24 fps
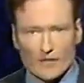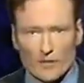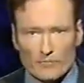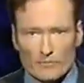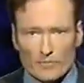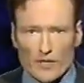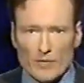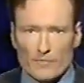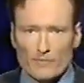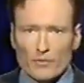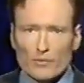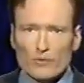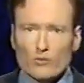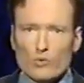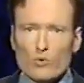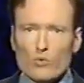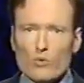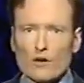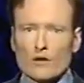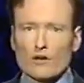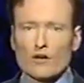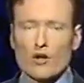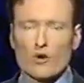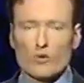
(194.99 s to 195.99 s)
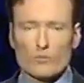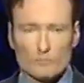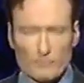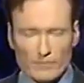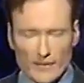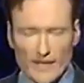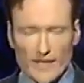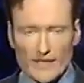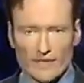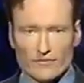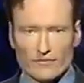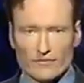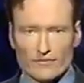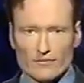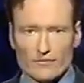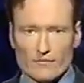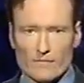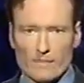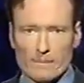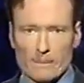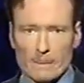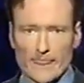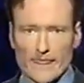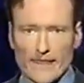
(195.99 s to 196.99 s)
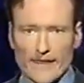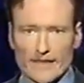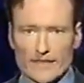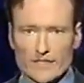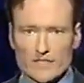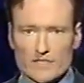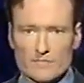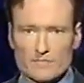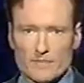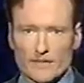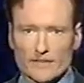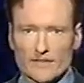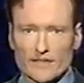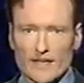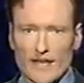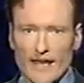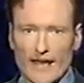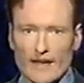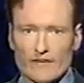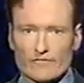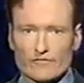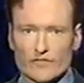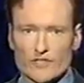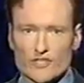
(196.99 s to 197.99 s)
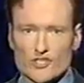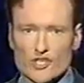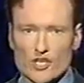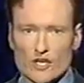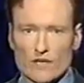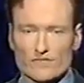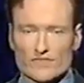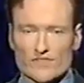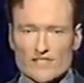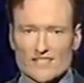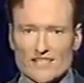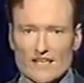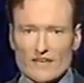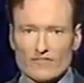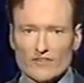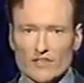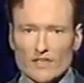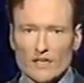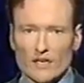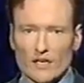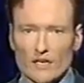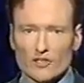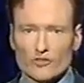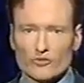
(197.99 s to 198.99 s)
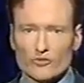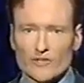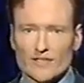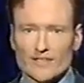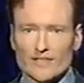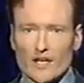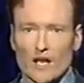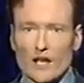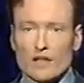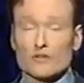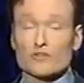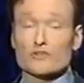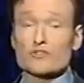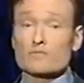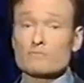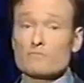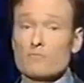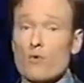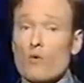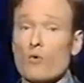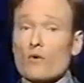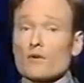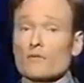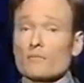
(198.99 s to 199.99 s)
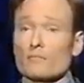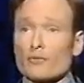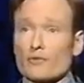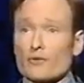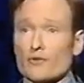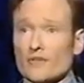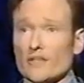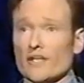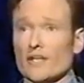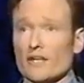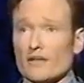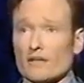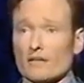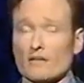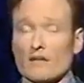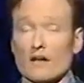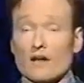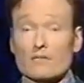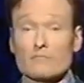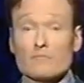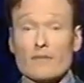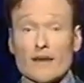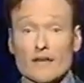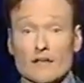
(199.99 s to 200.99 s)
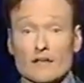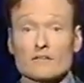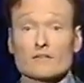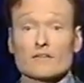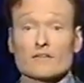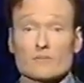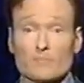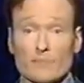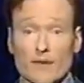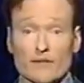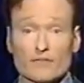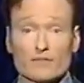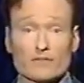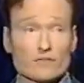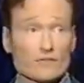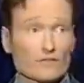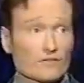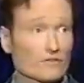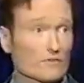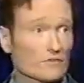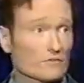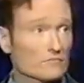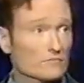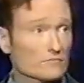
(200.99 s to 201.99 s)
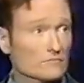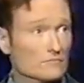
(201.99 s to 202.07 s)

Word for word: people who are obese spend an average of $700 more per year on medical expenses.